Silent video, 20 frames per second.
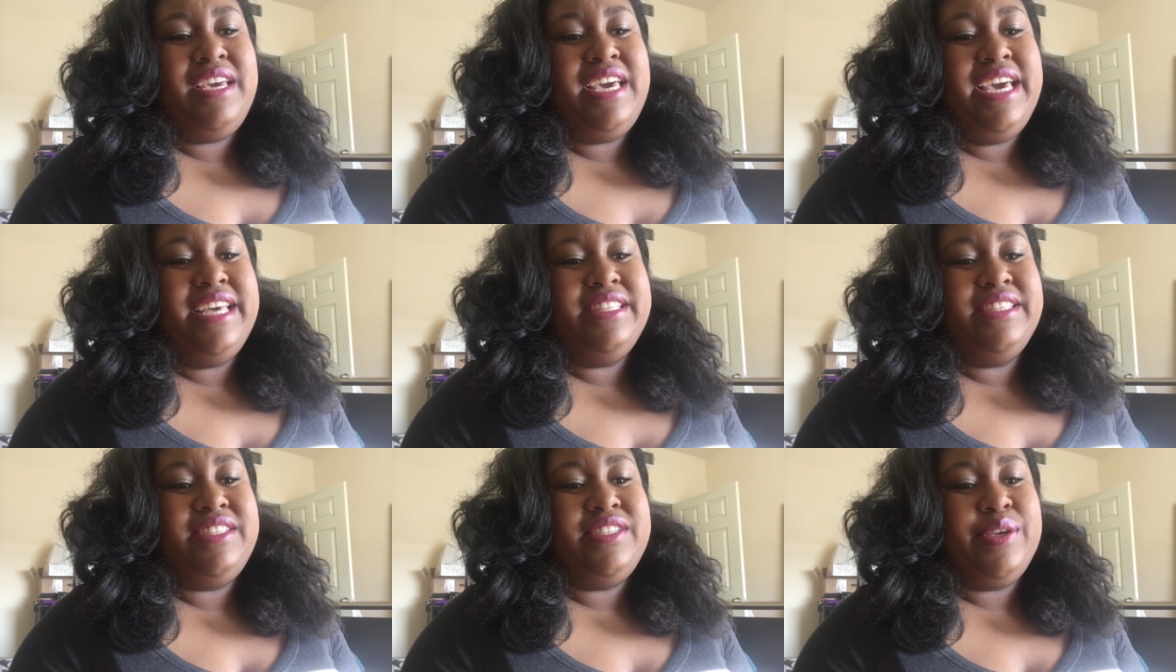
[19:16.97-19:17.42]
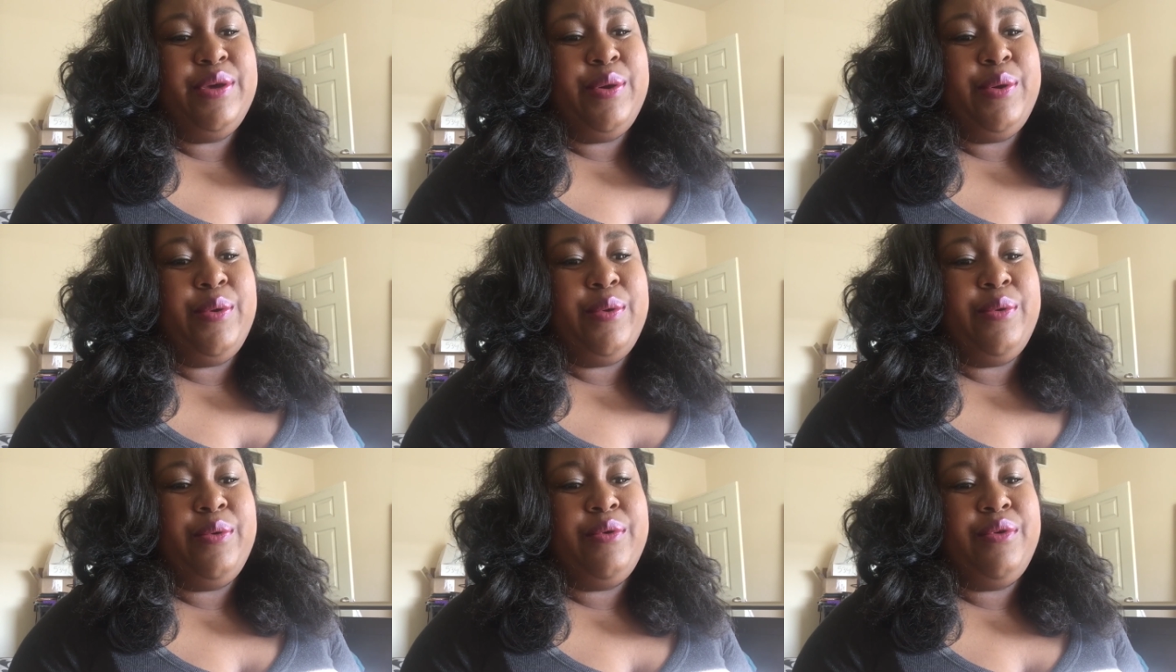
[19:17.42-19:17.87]
and
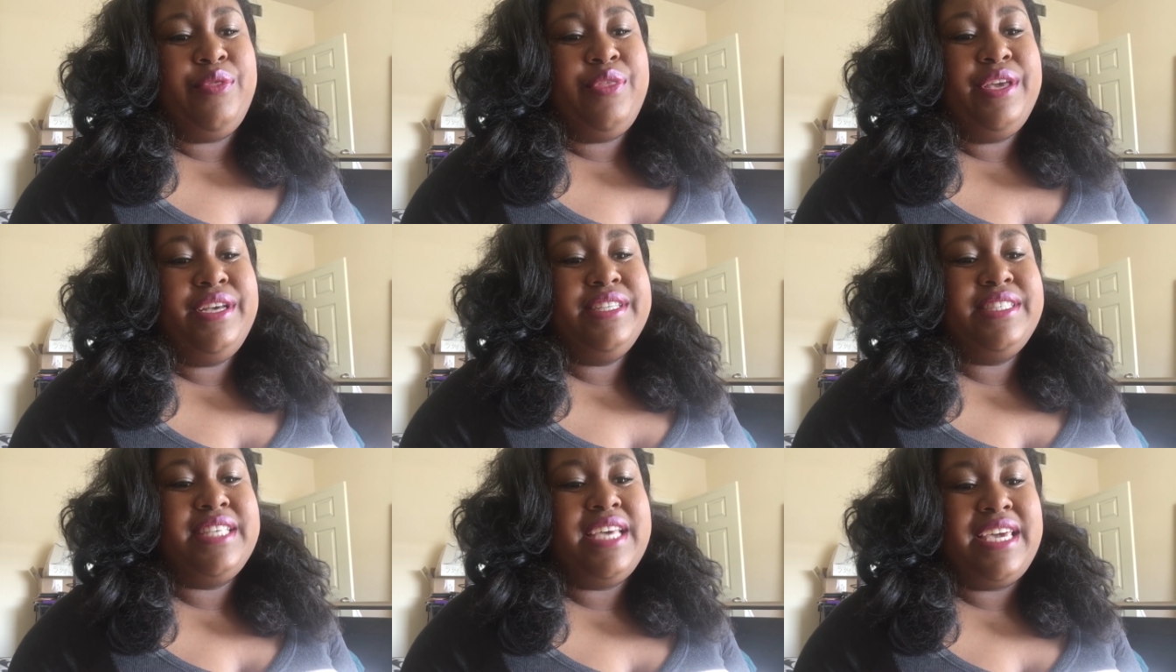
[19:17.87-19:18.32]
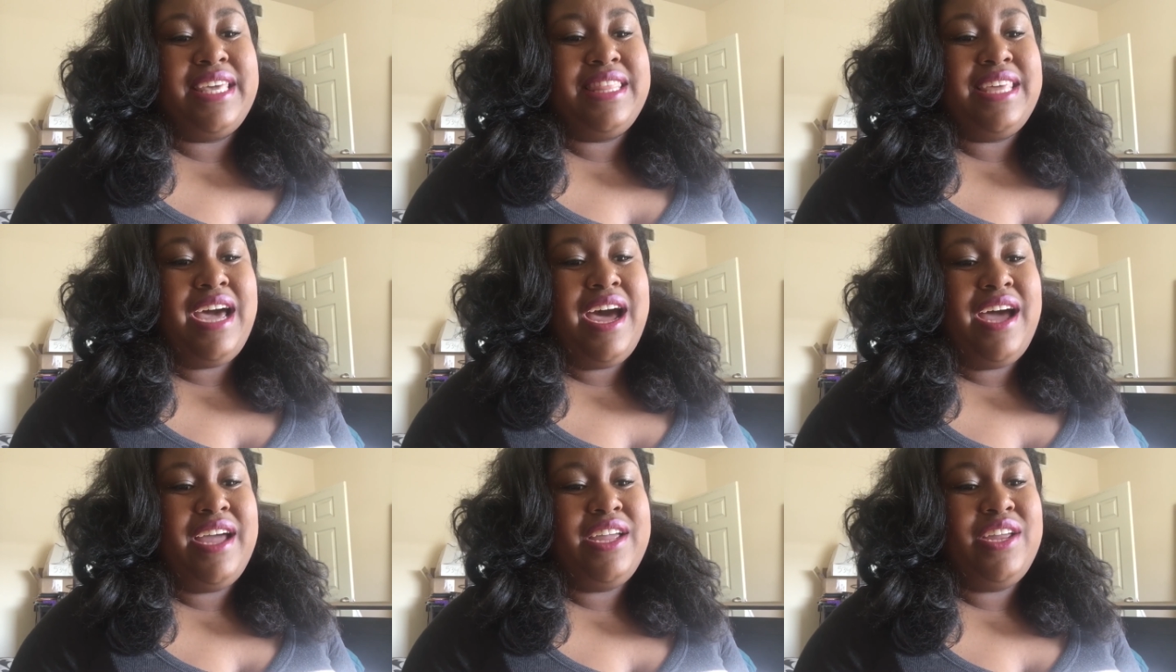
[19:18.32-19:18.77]
so things like
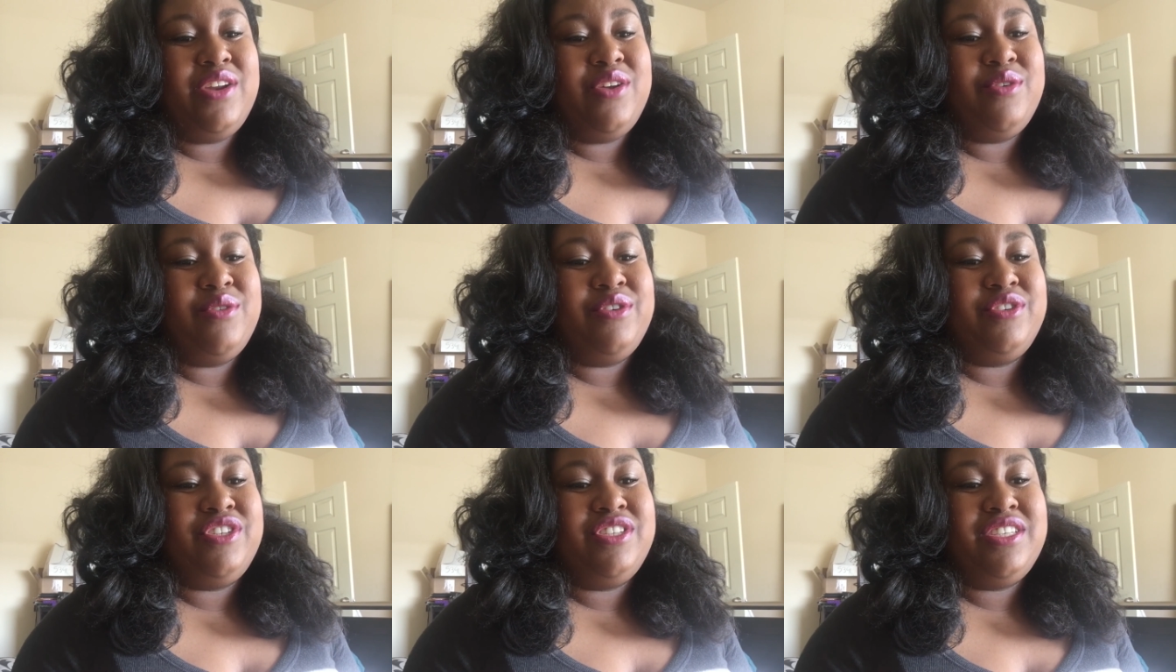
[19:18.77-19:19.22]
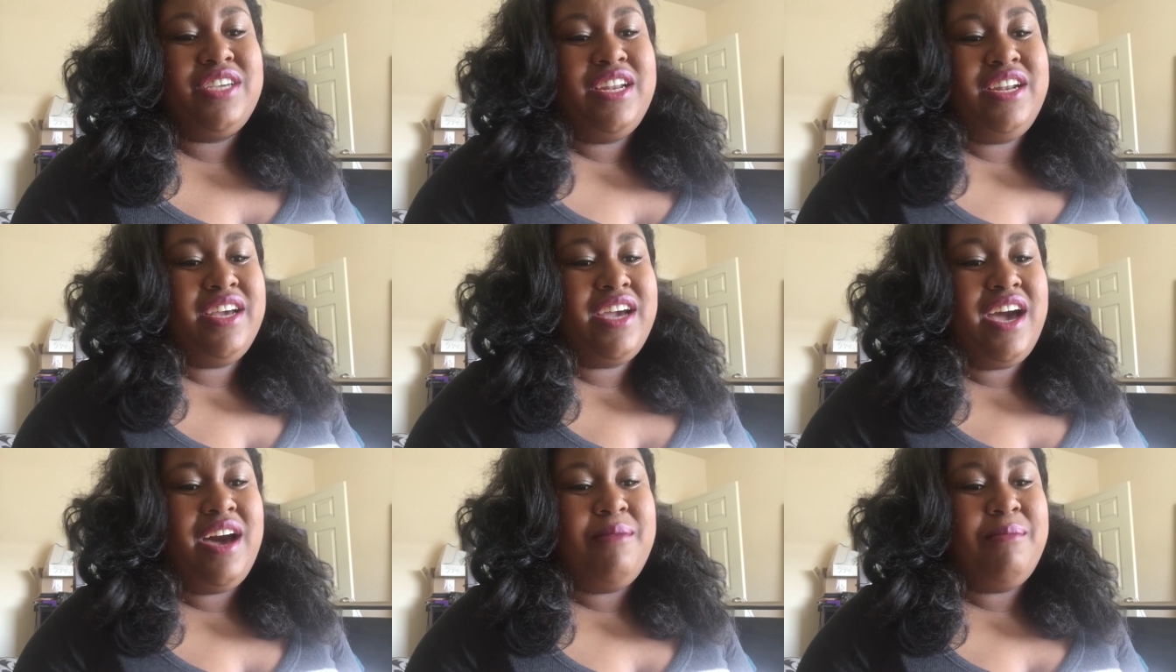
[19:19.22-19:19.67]
that you know they're just
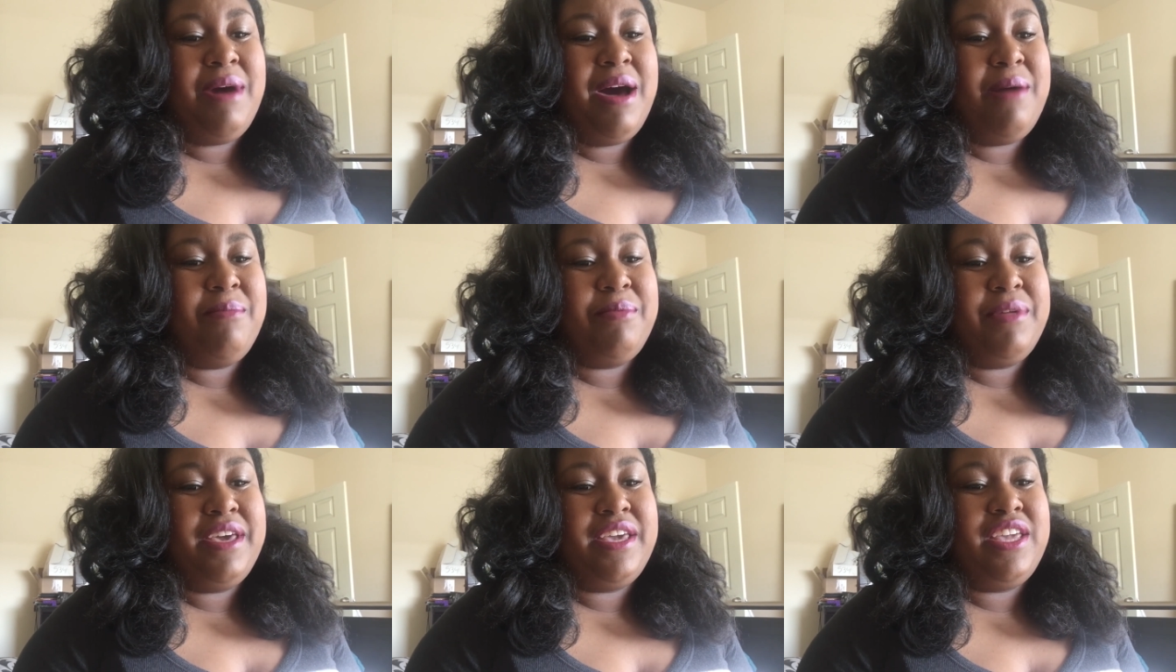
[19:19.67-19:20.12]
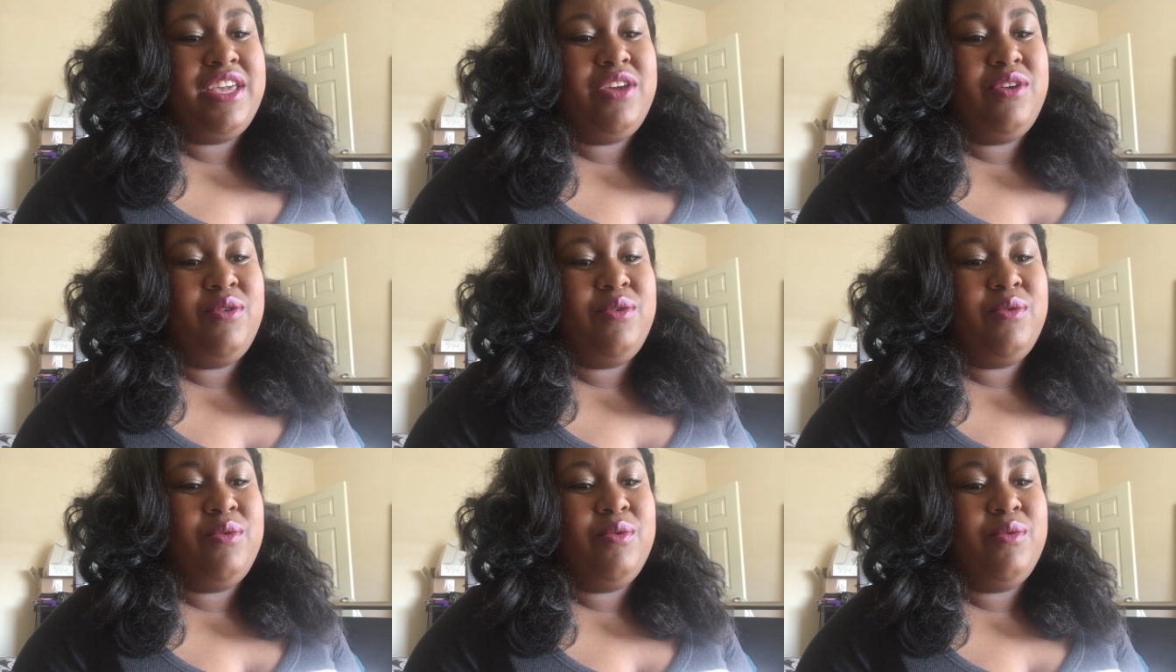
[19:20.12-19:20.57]
going to come up like
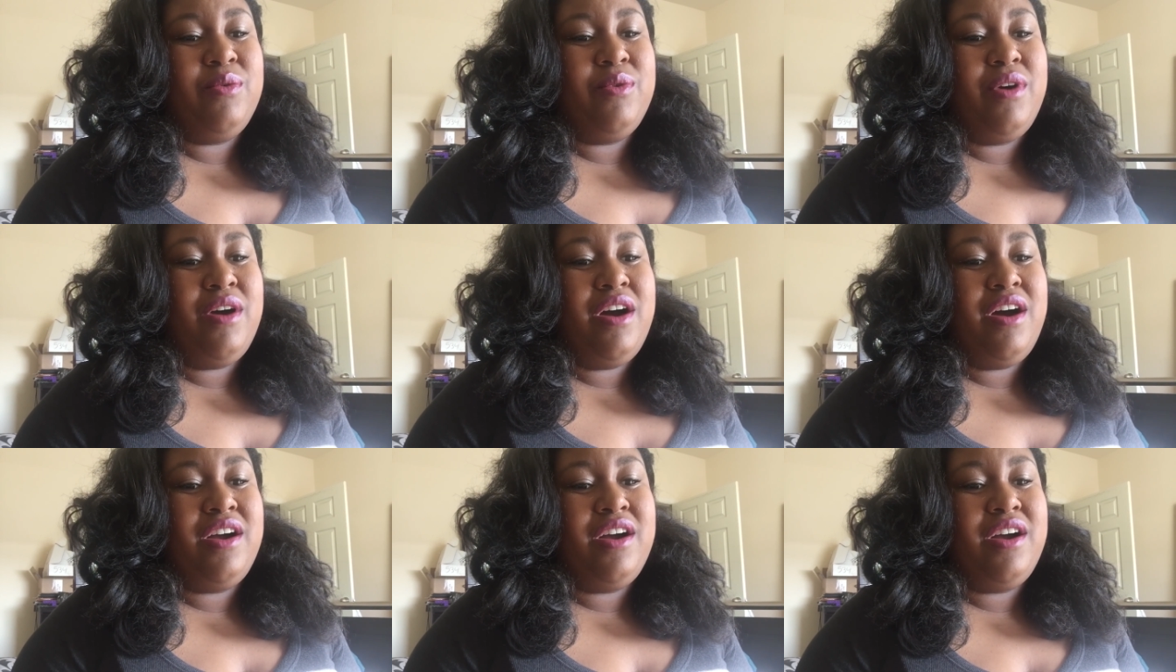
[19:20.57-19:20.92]
you